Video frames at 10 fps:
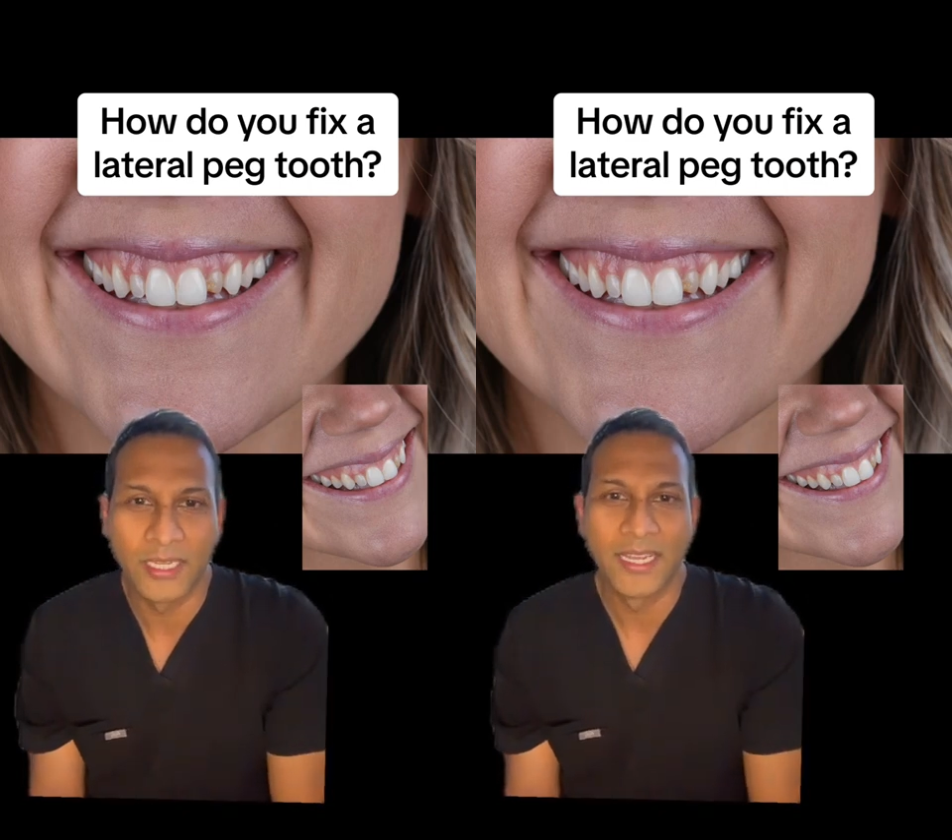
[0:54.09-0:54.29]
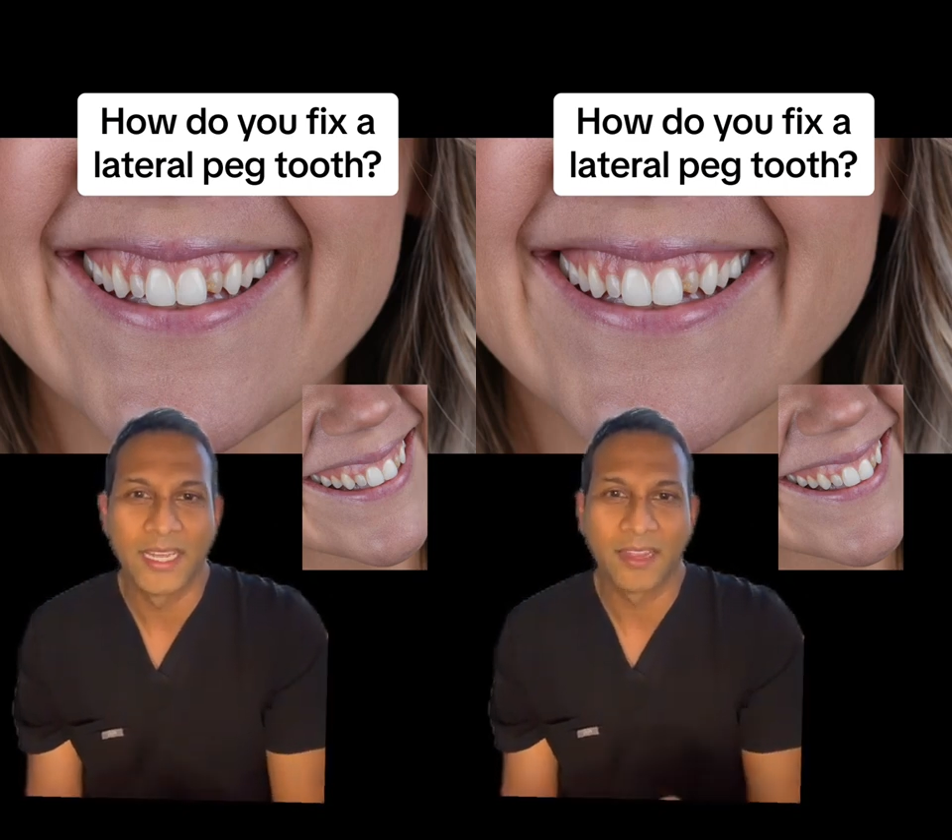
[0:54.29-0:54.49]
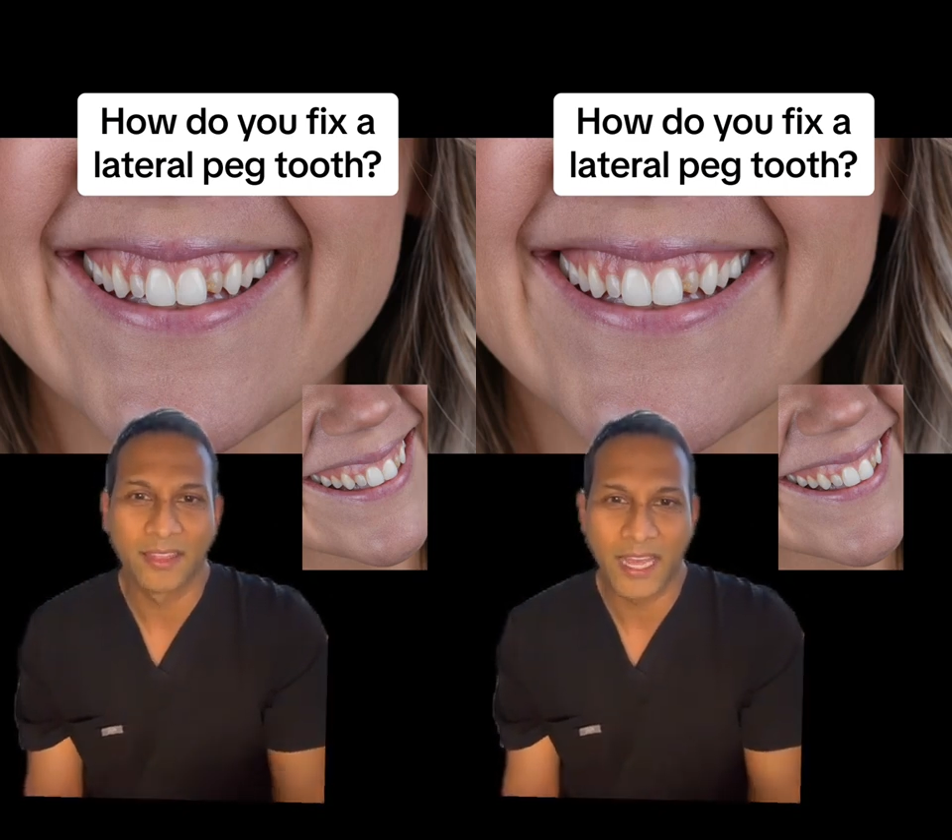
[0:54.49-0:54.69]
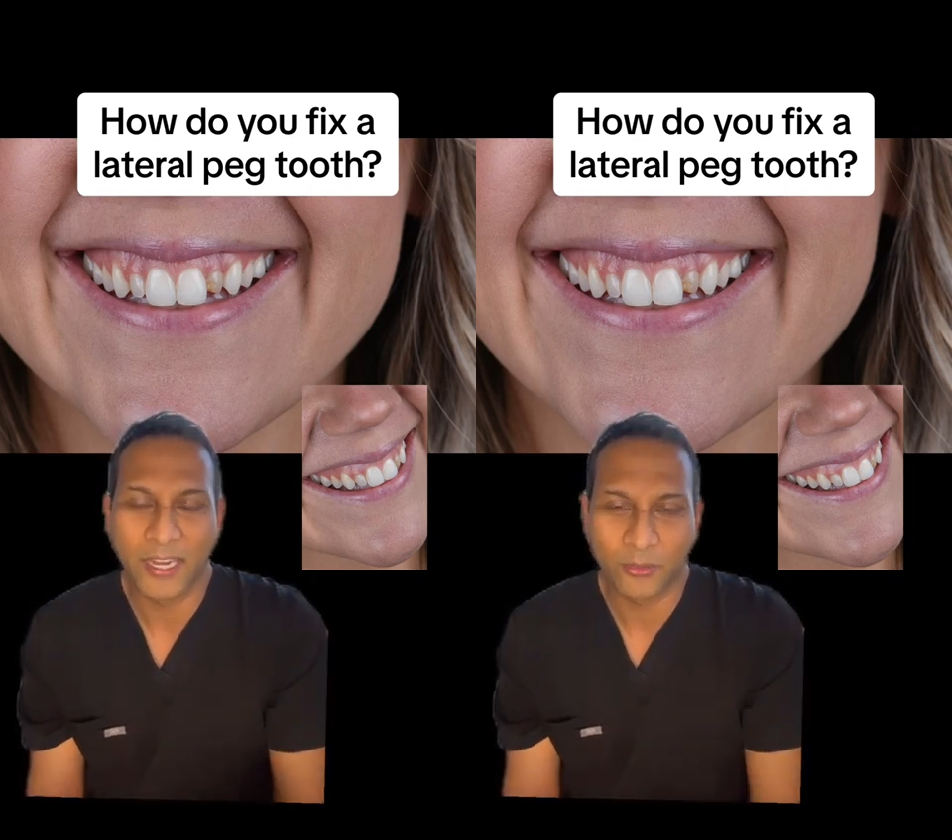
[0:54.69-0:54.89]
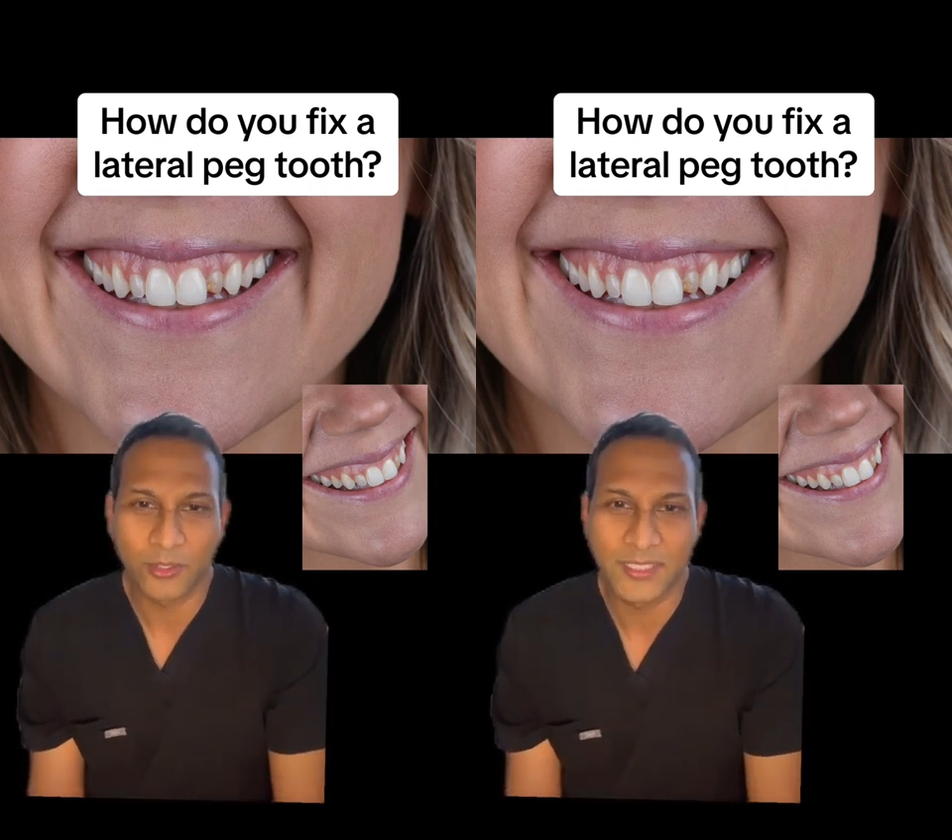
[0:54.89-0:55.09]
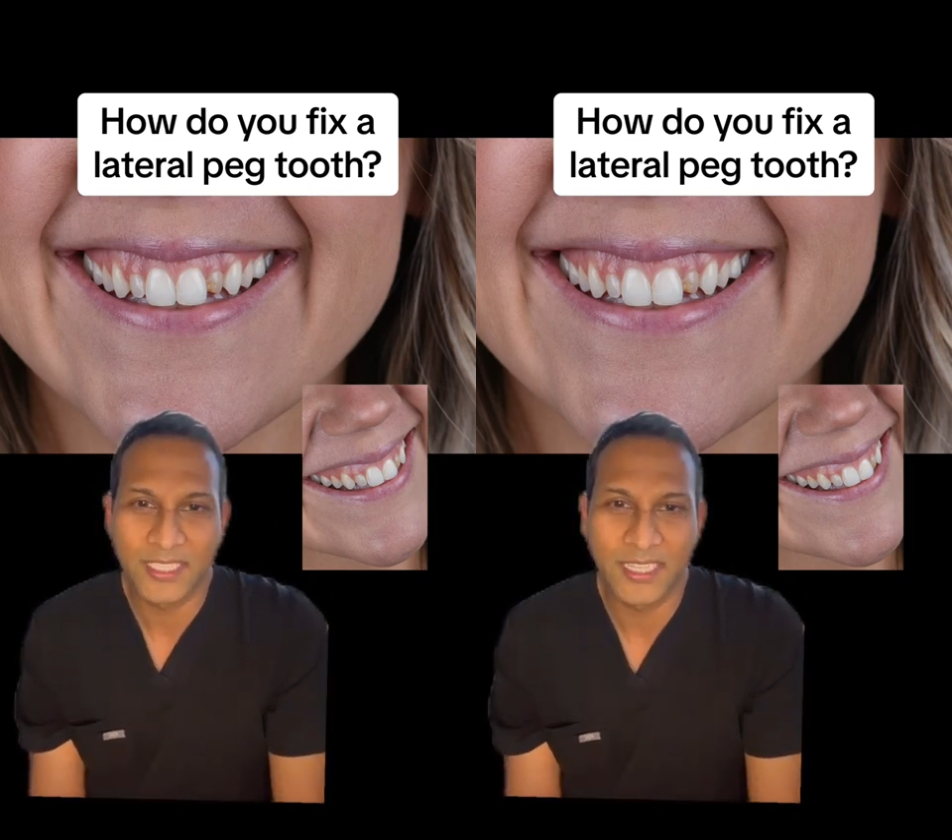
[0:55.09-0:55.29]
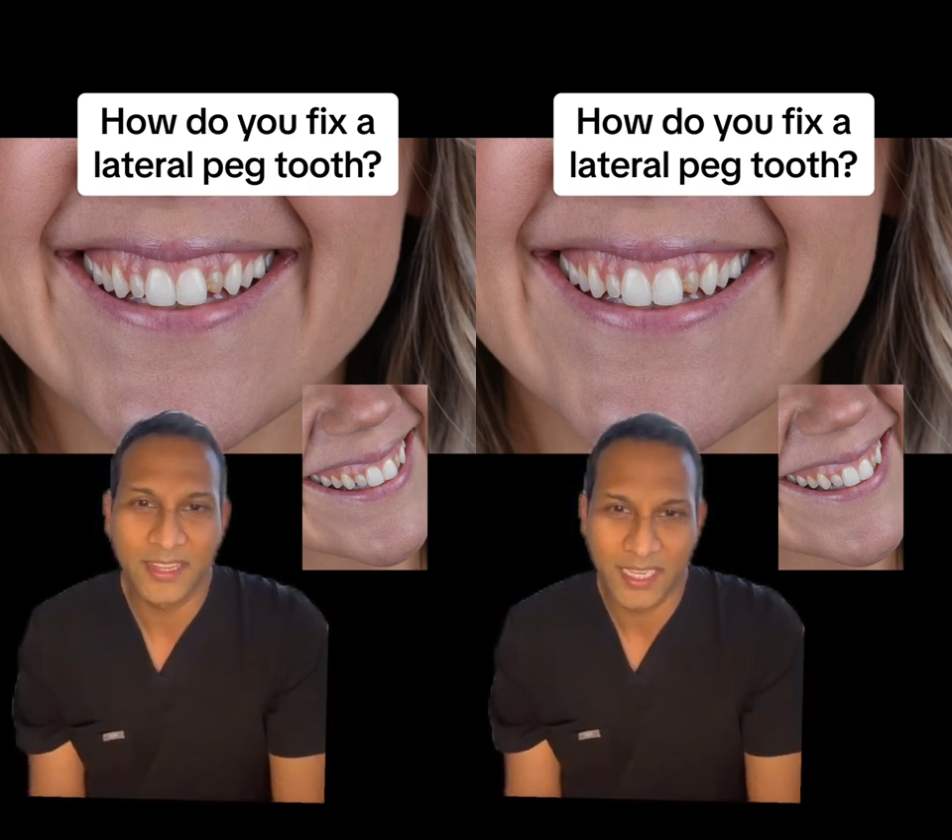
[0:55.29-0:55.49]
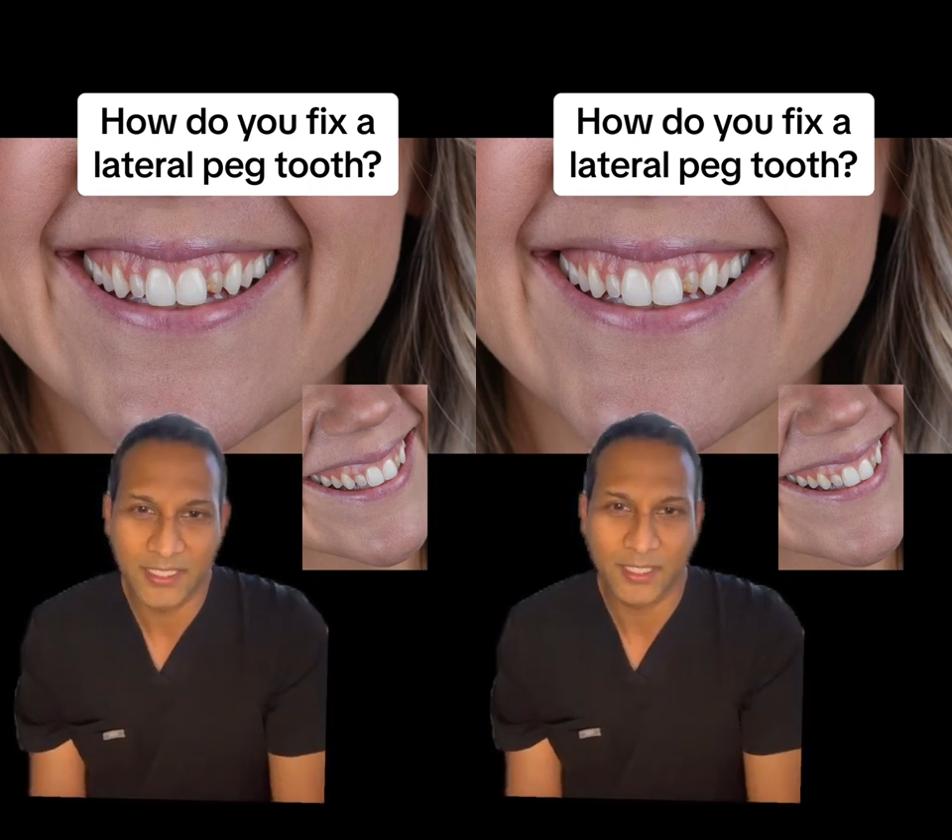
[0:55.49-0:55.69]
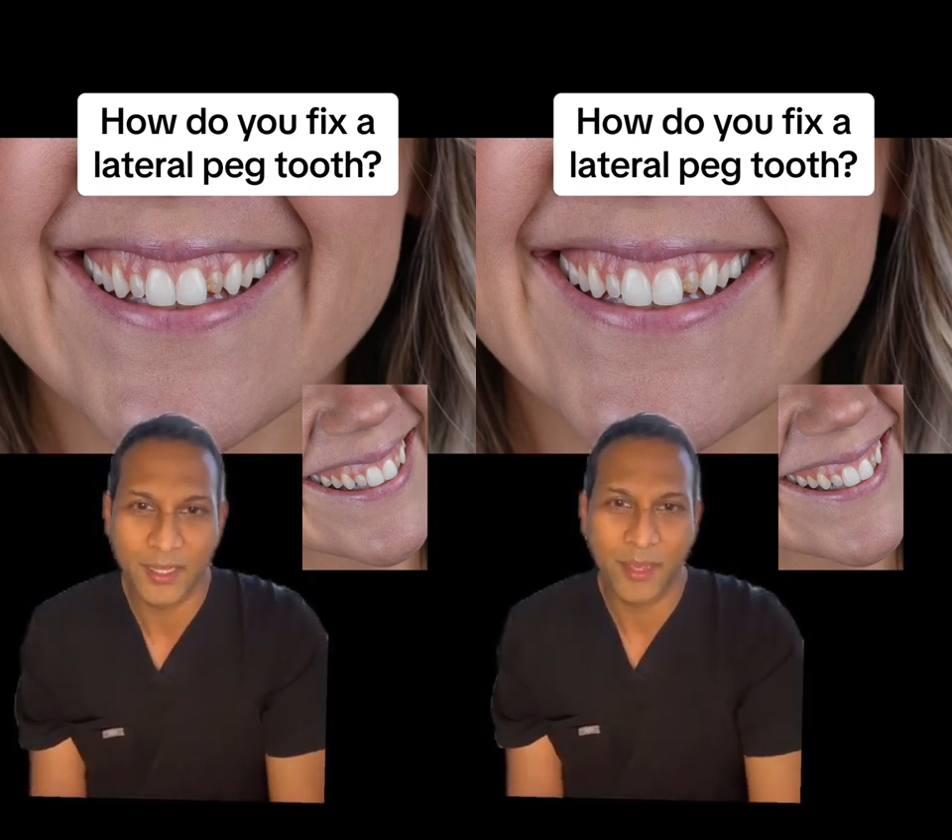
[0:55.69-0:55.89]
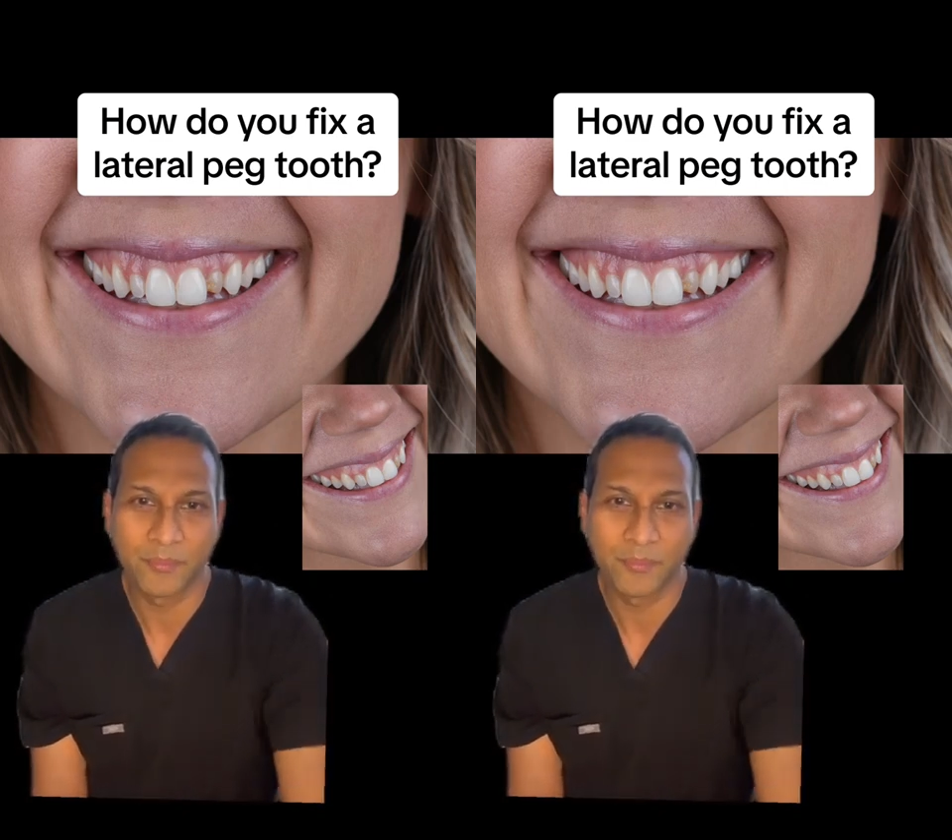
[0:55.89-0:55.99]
lateral teeth next to them.